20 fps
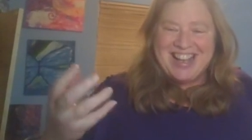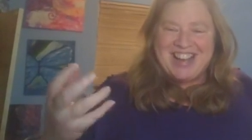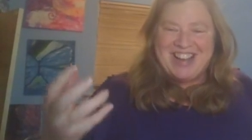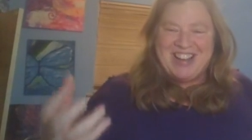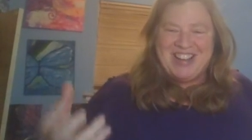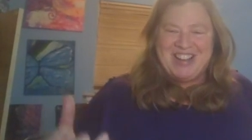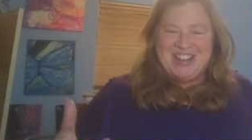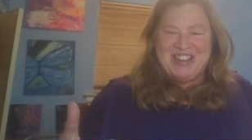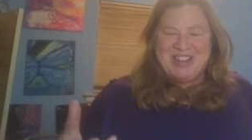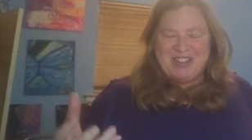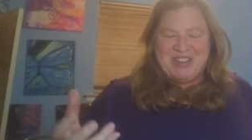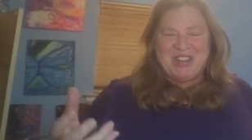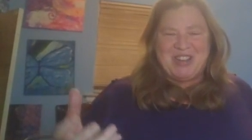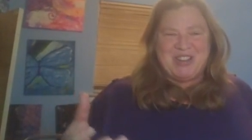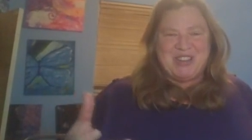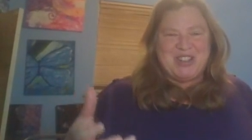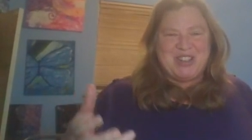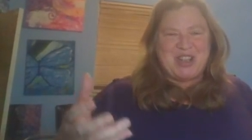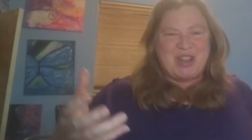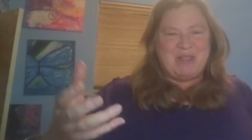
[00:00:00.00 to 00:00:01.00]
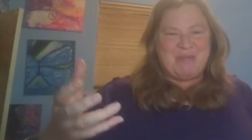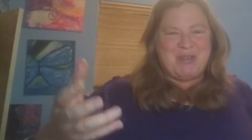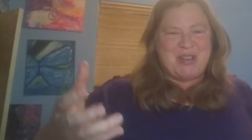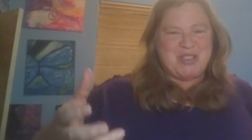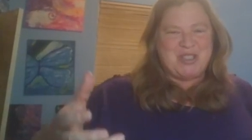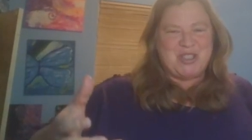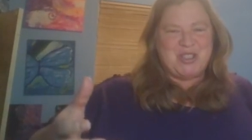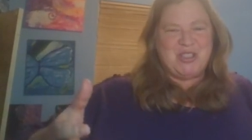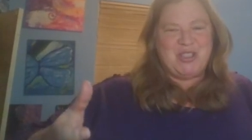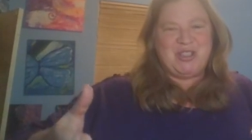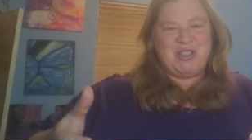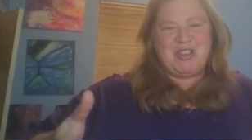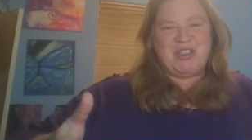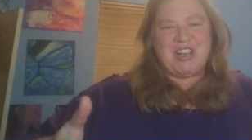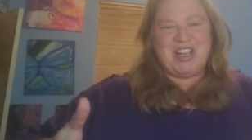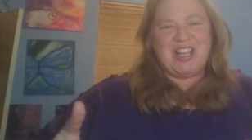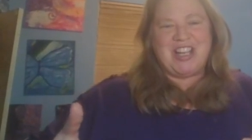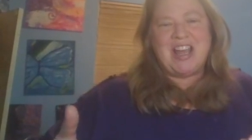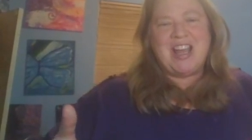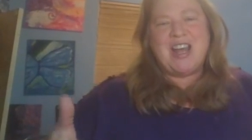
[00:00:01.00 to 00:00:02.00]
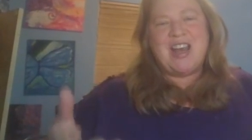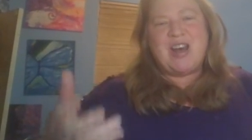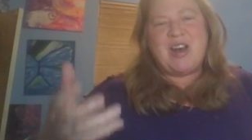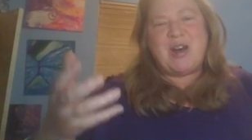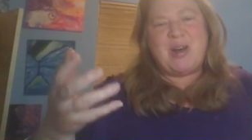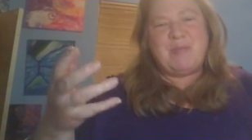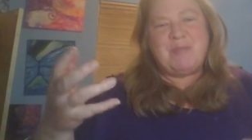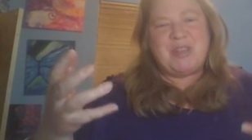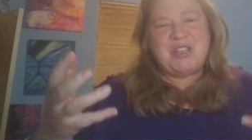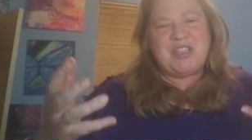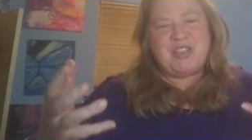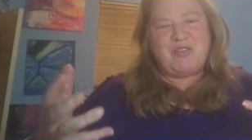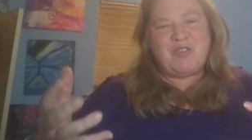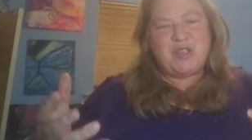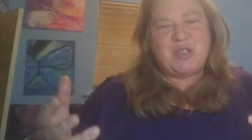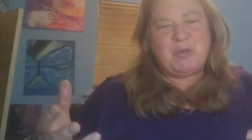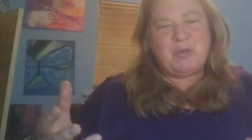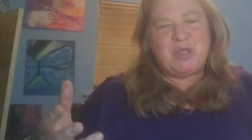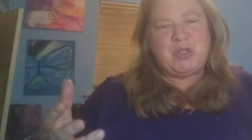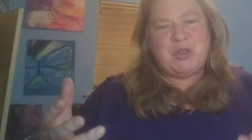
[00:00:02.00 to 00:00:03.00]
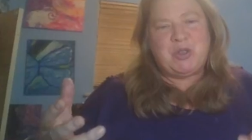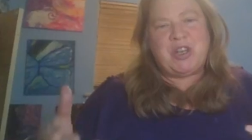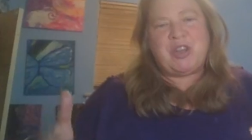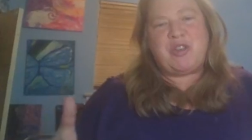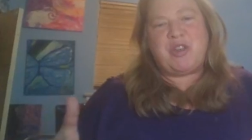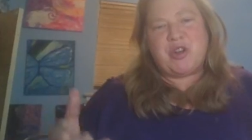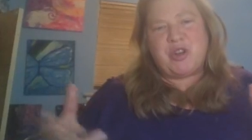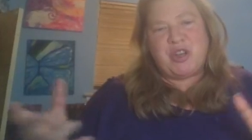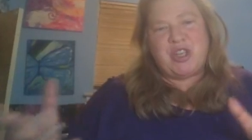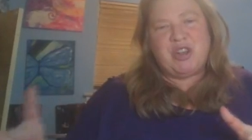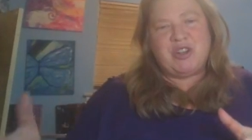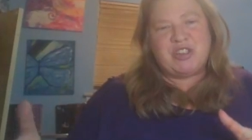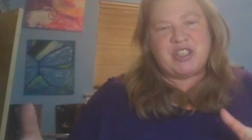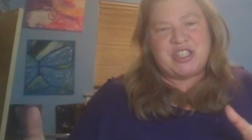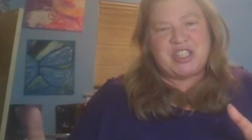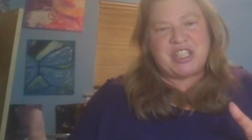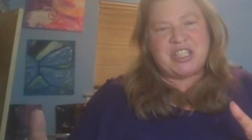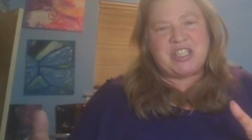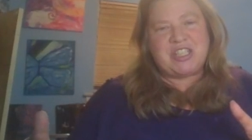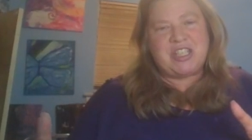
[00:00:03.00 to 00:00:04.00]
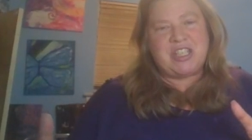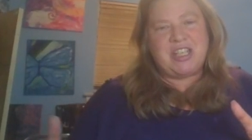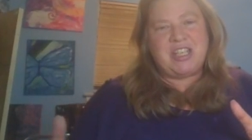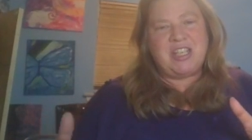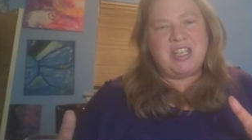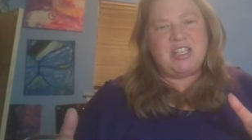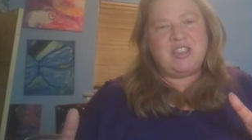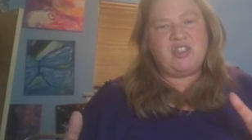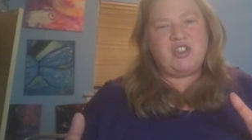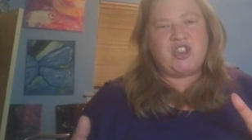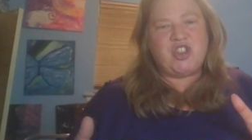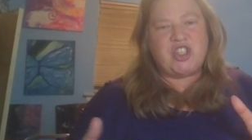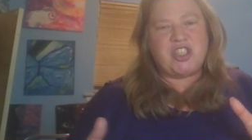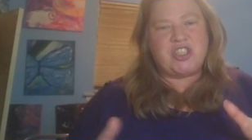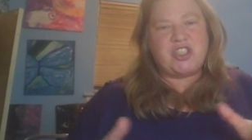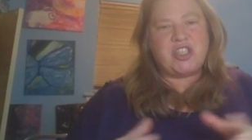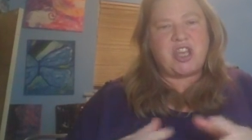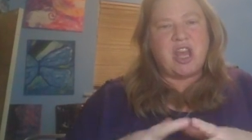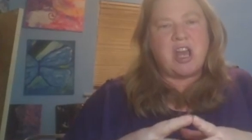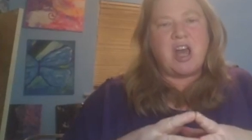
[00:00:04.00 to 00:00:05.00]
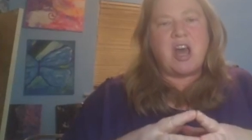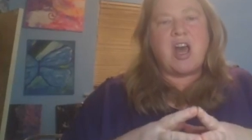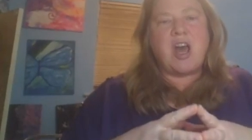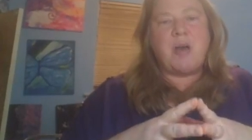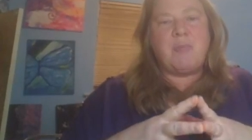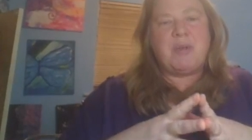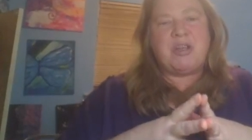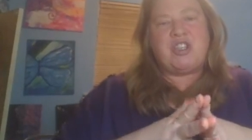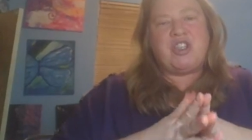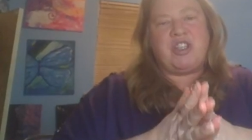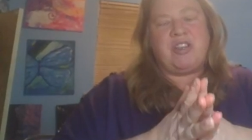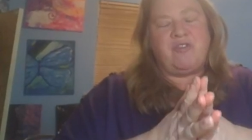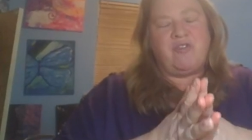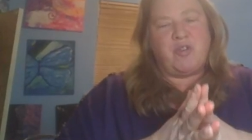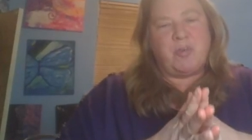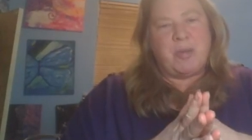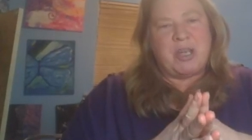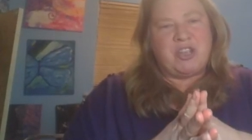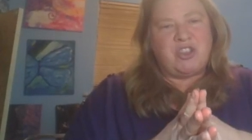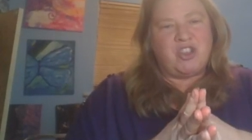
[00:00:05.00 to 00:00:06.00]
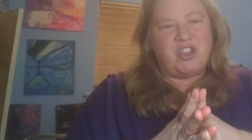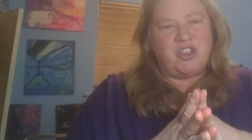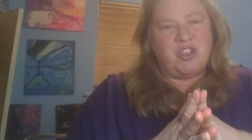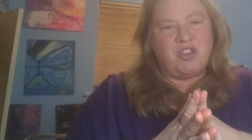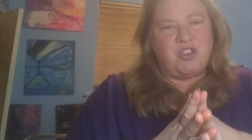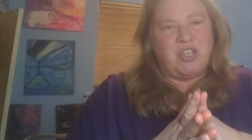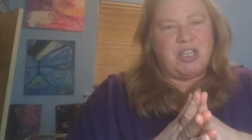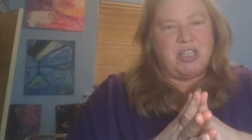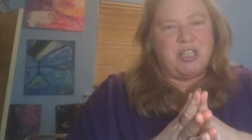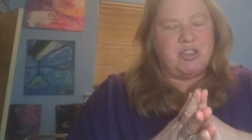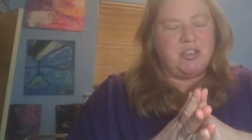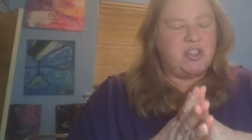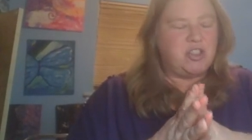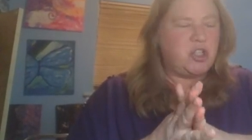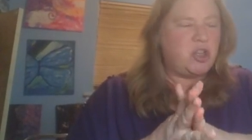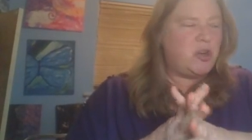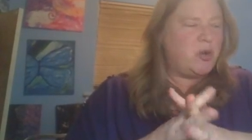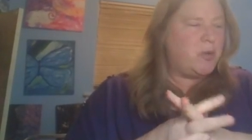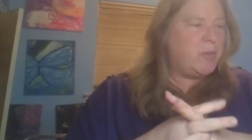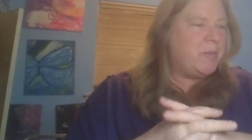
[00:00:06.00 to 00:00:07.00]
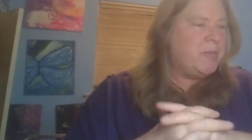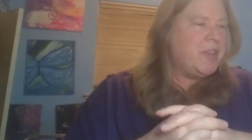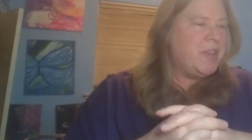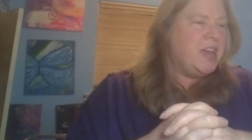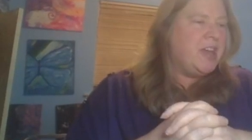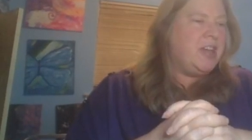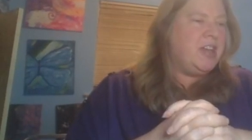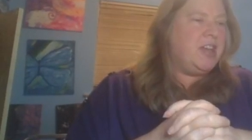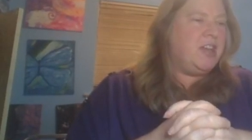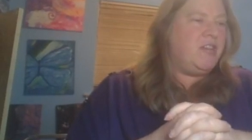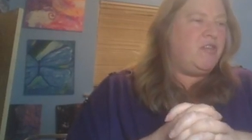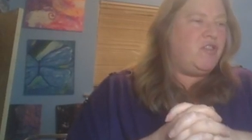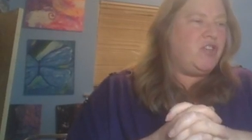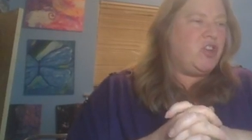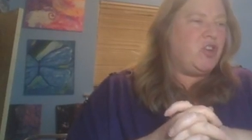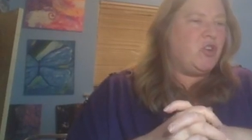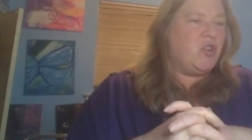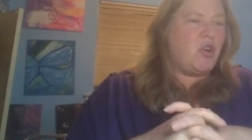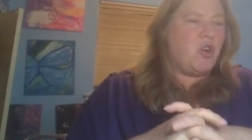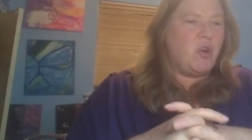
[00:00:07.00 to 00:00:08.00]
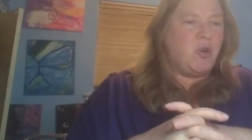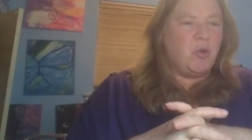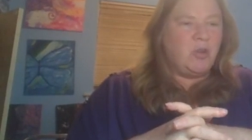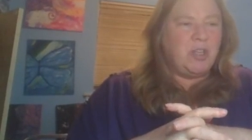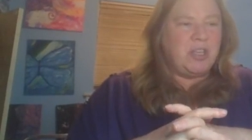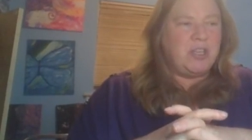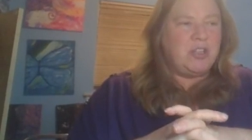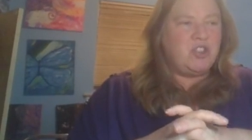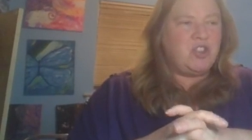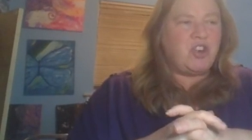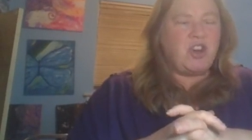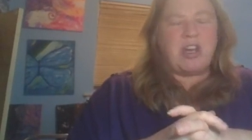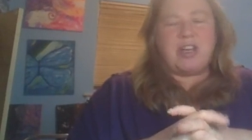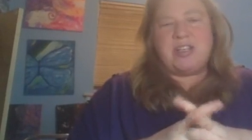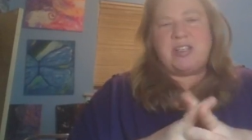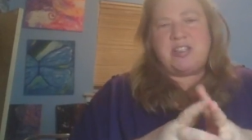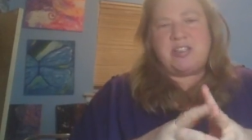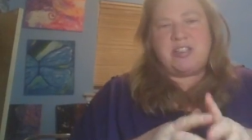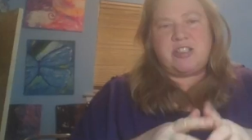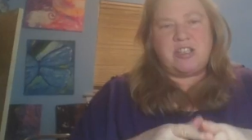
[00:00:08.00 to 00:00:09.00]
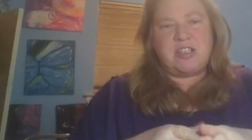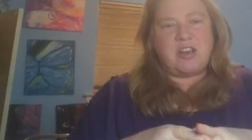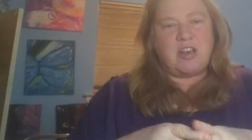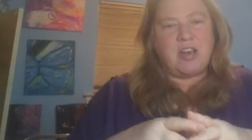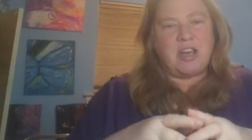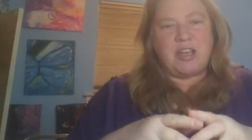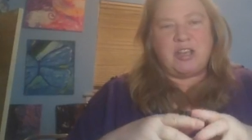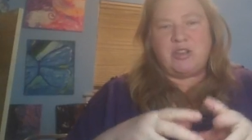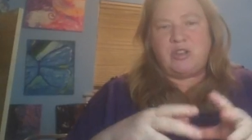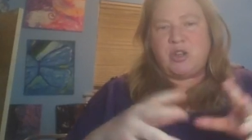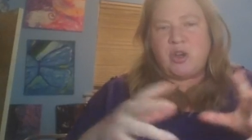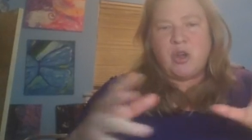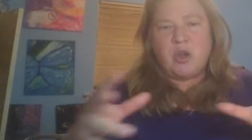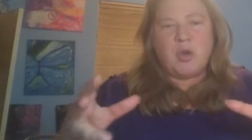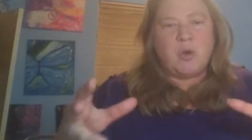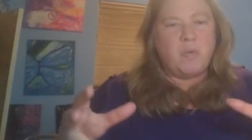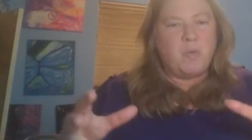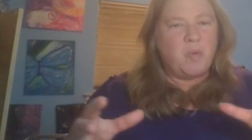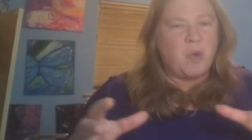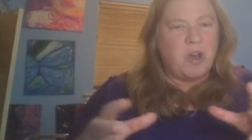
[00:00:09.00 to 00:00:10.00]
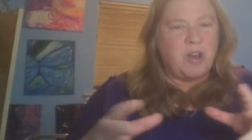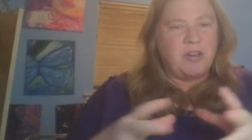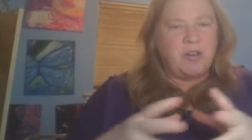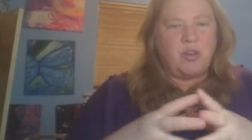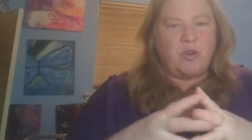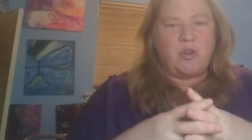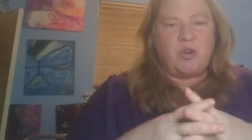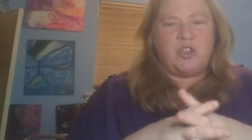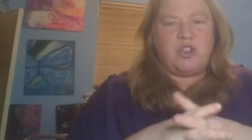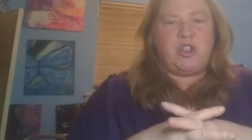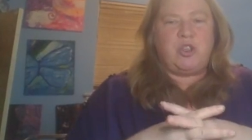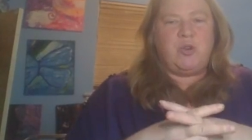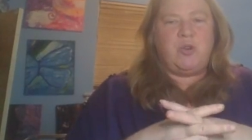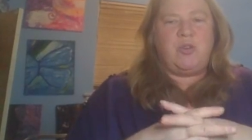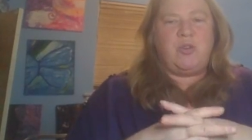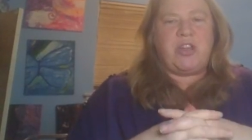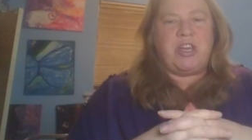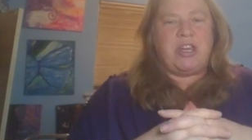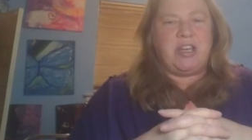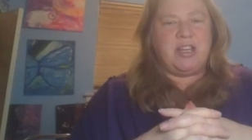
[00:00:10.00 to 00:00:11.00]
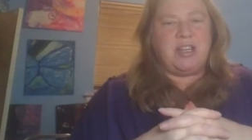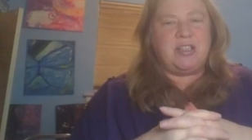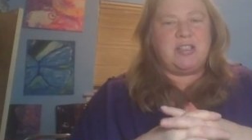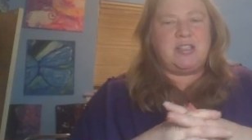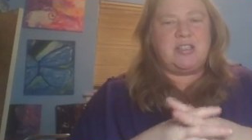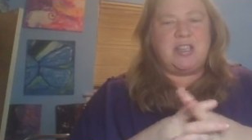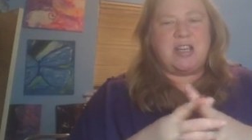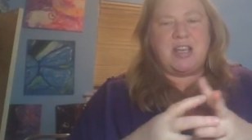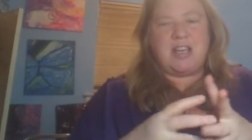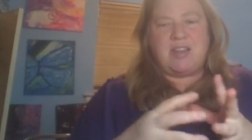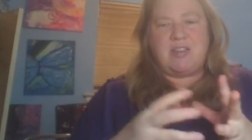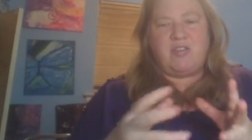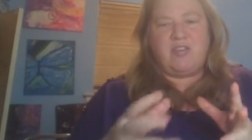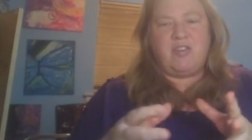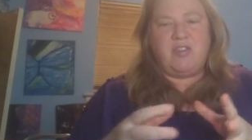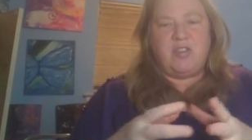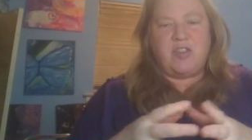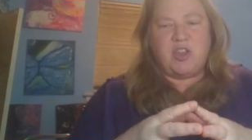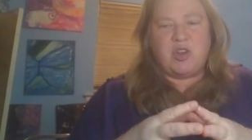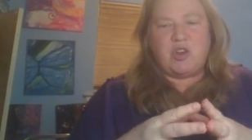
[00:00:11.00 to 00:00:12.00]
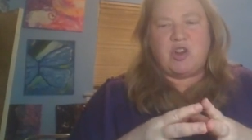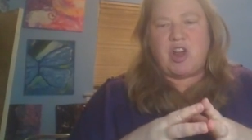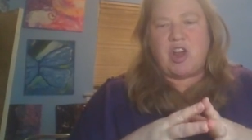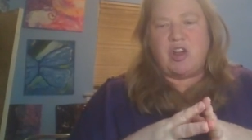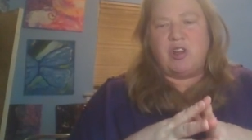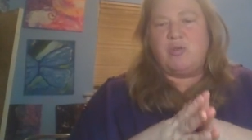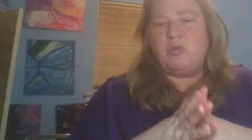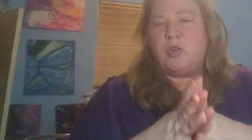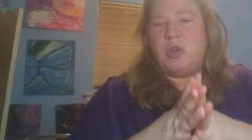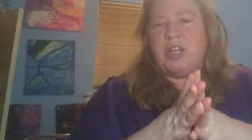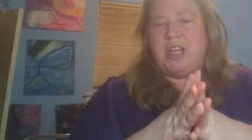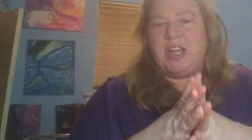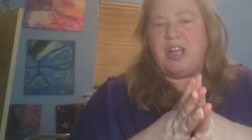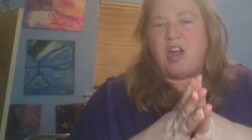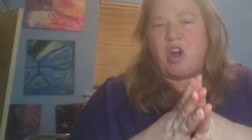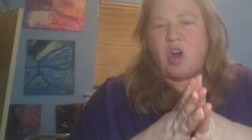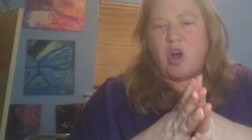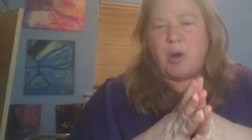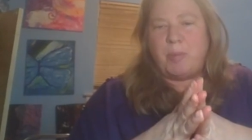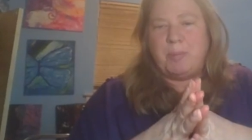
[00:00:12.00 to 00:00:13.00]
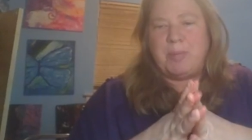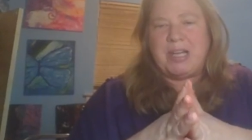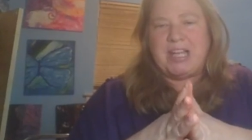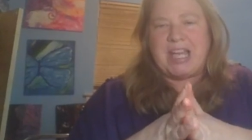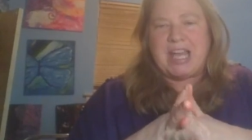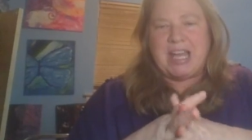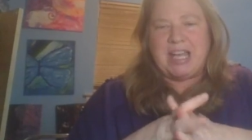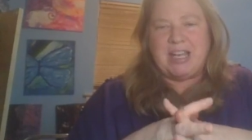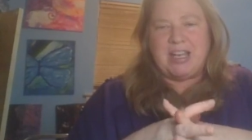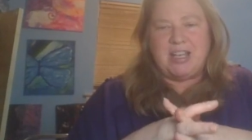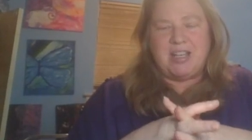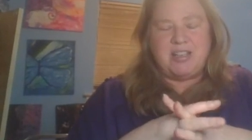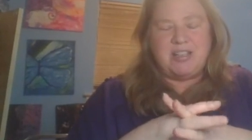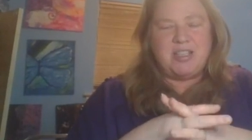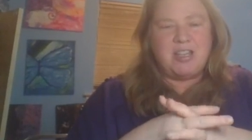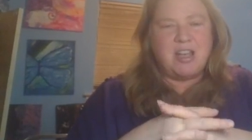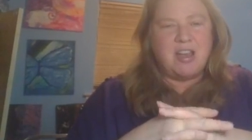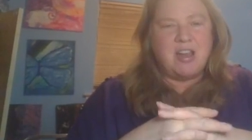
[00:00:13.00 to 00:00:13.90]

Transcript: uh, there you go. You saw the monster too. Great. Um, the difference between a 30 or 60 is just how much information you need. So if you're only trying to decide one or two things and they're not really complicated,